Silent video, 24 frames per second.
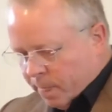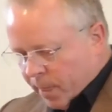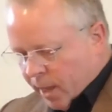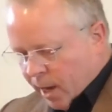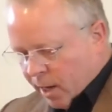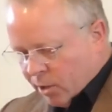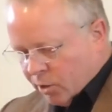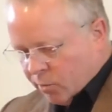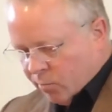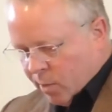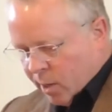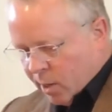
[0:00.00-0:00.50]

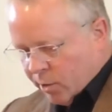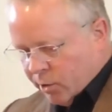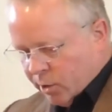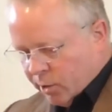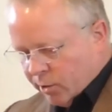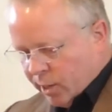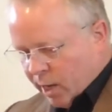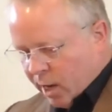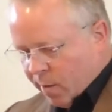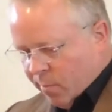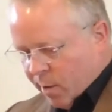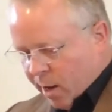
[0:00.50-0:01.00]
as much
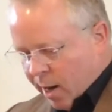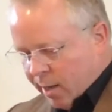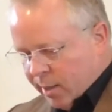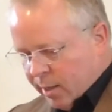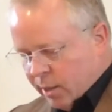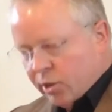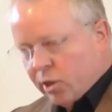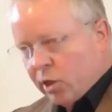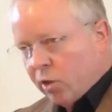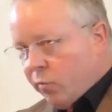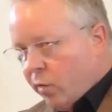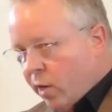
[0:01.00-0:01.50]
as I might
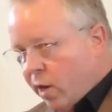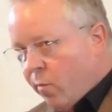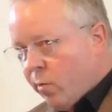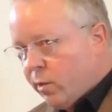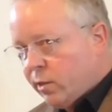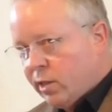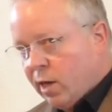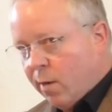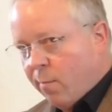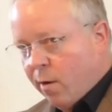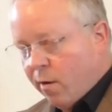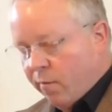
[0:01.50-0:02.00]
disagree with
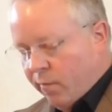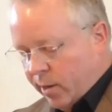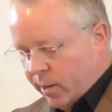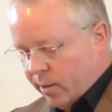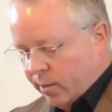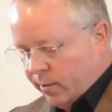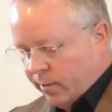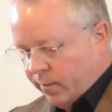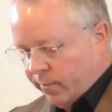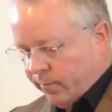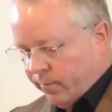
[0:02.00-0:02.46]
some of it.